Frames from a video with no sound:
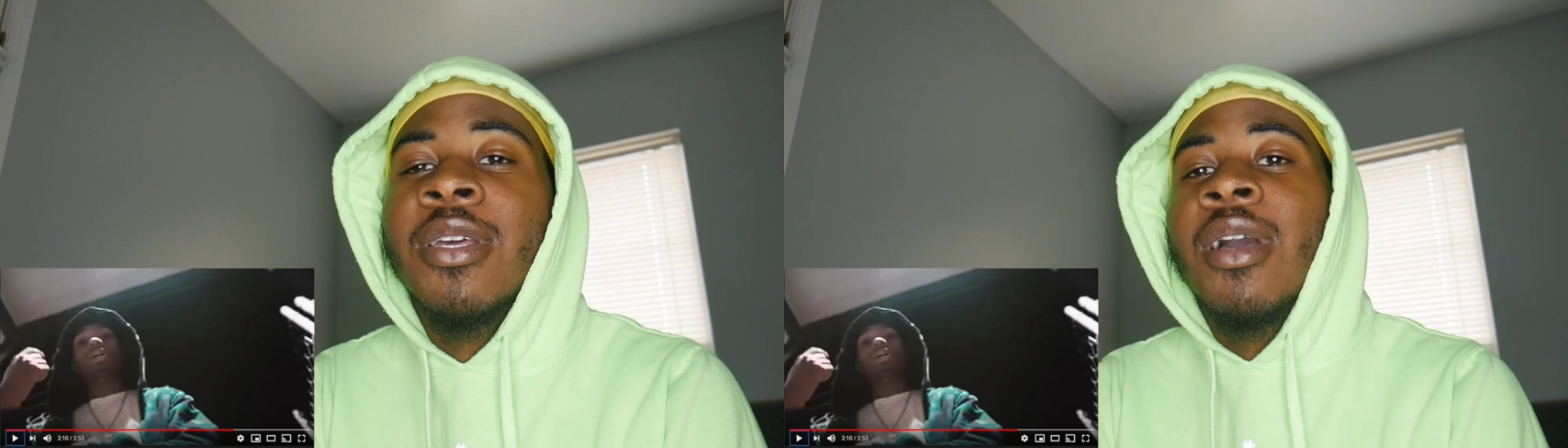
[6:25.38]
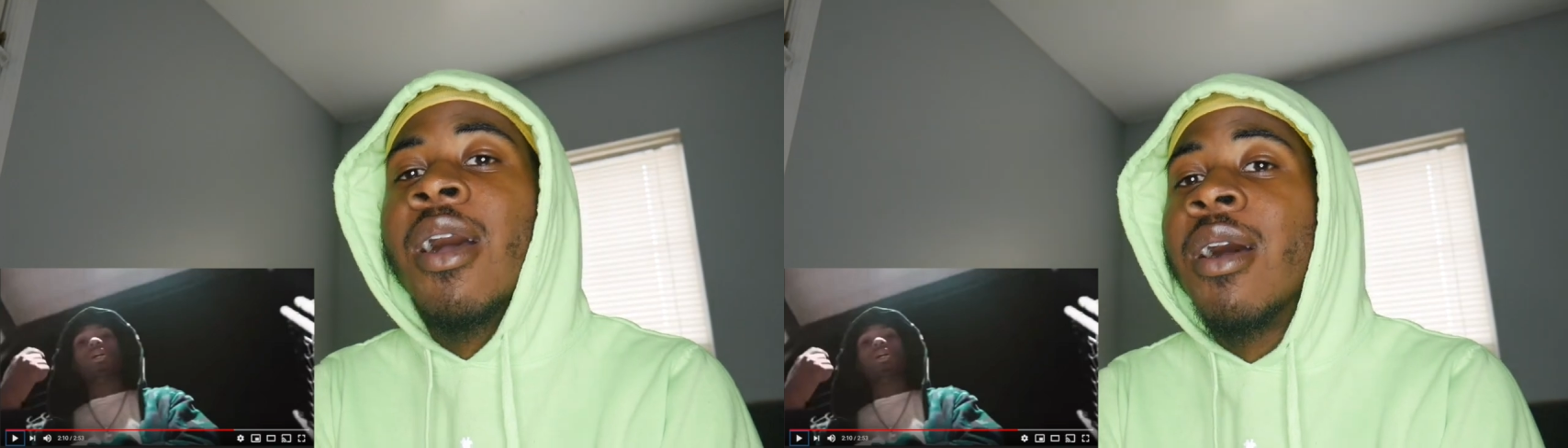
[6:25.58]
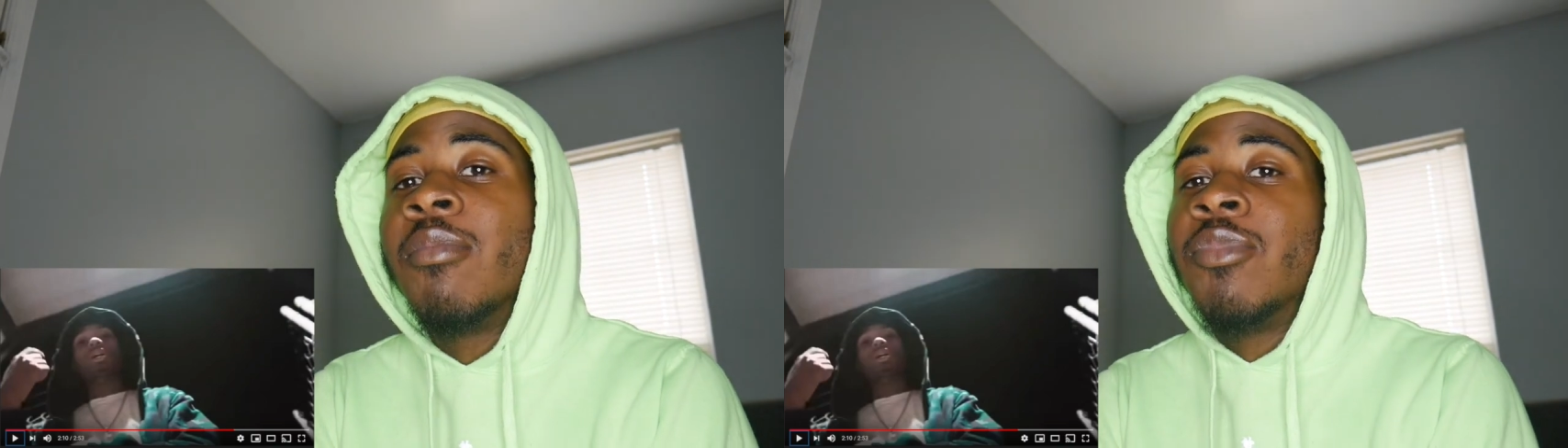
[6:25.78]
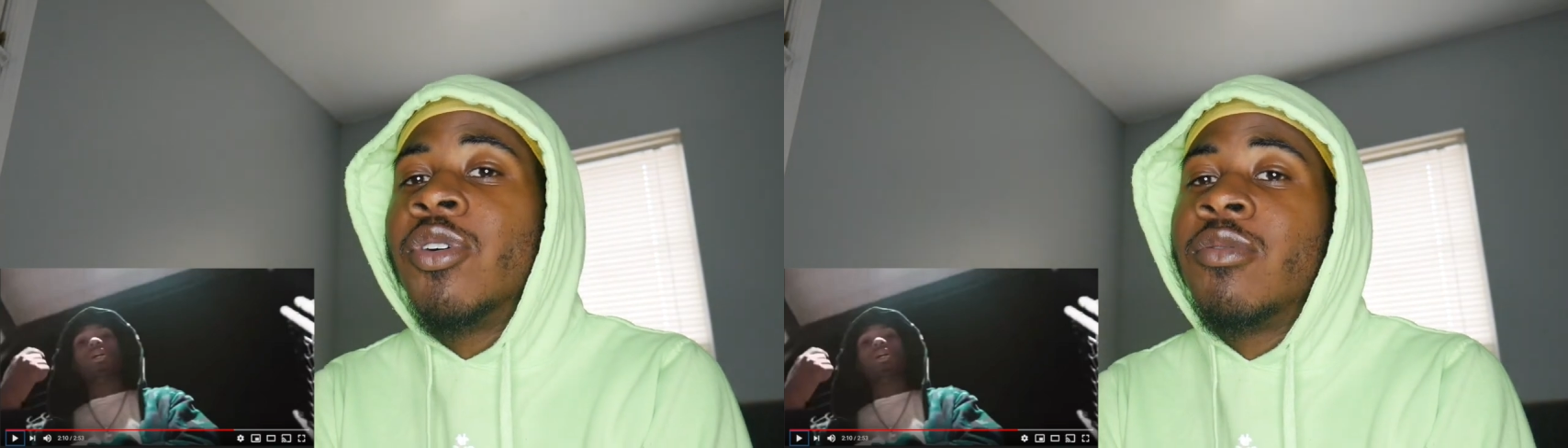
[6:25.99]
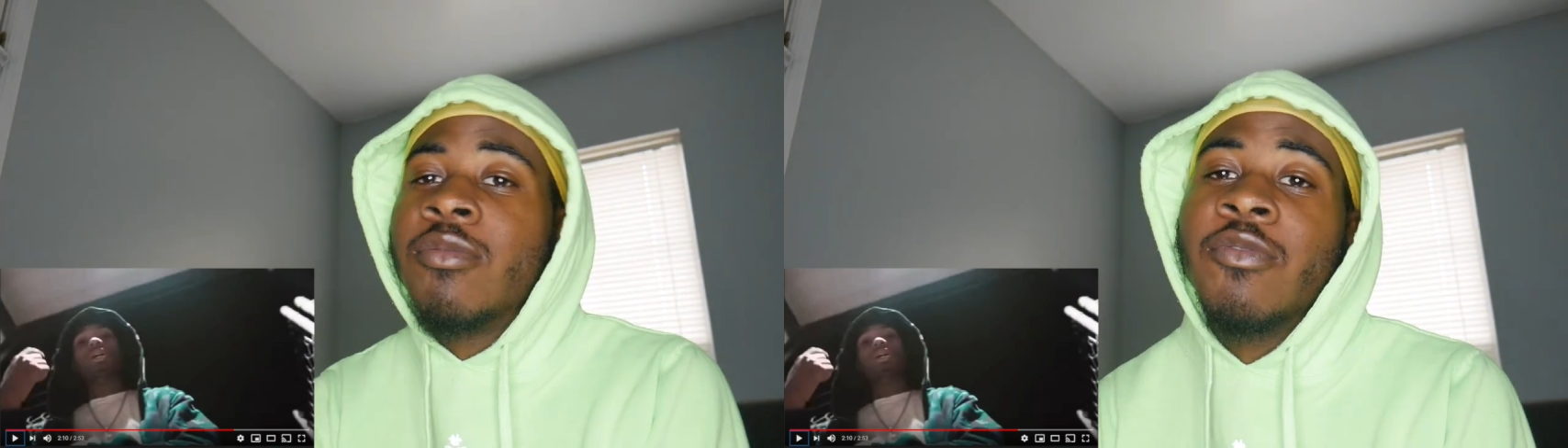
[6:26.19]

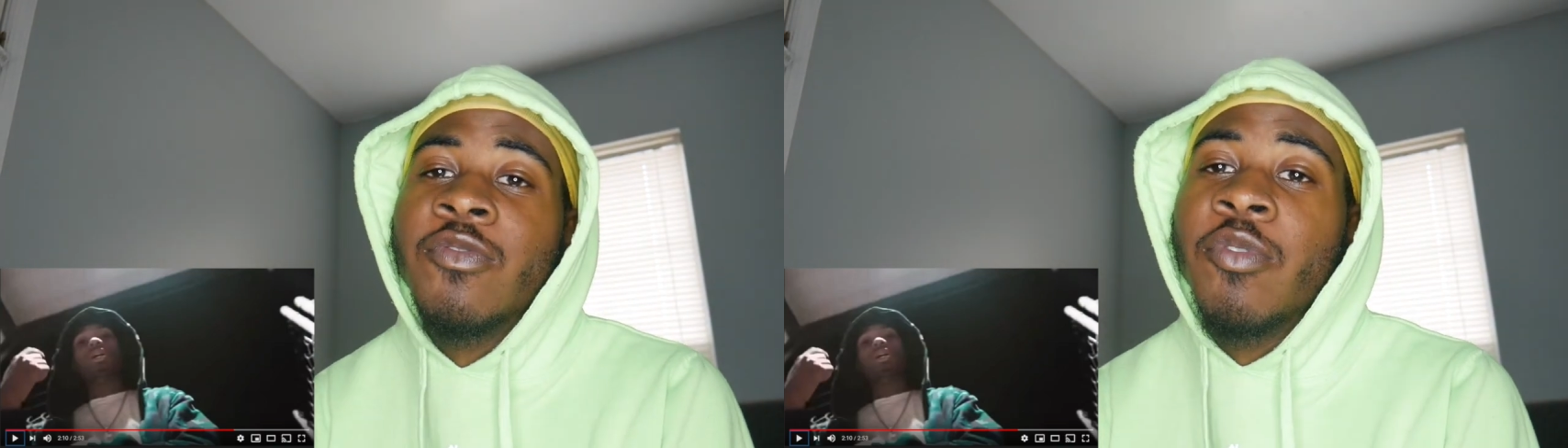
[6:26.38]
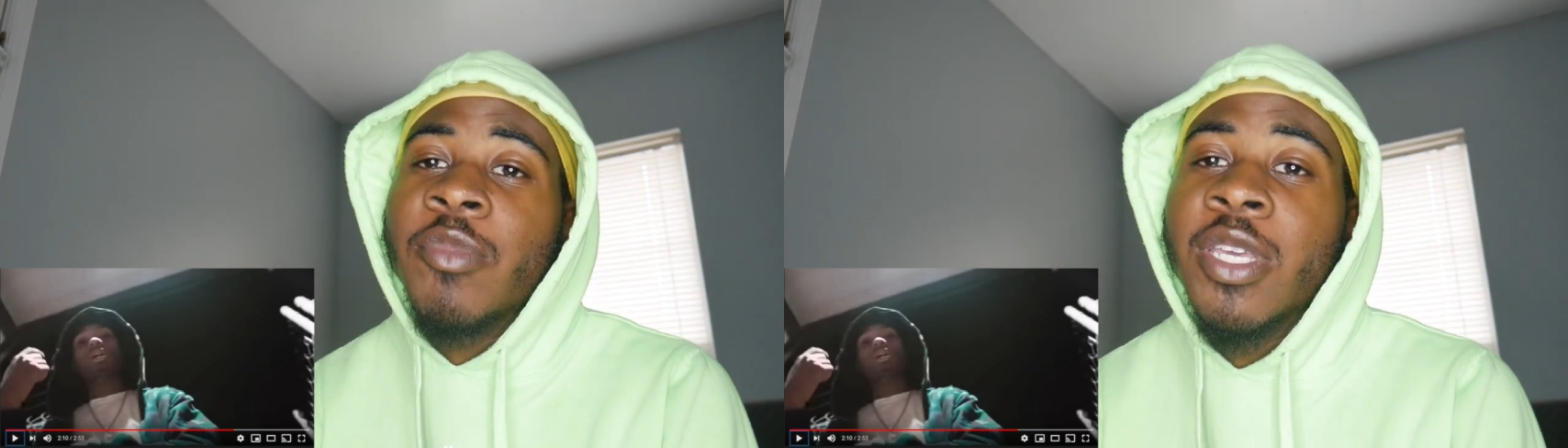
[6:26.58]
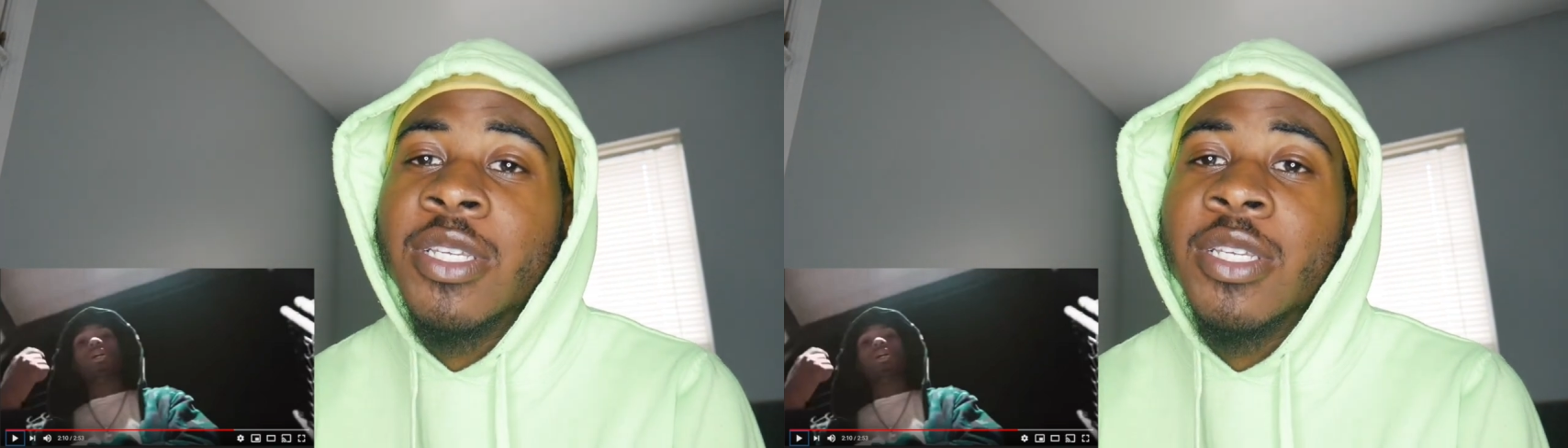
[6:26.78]
combo. You feel me?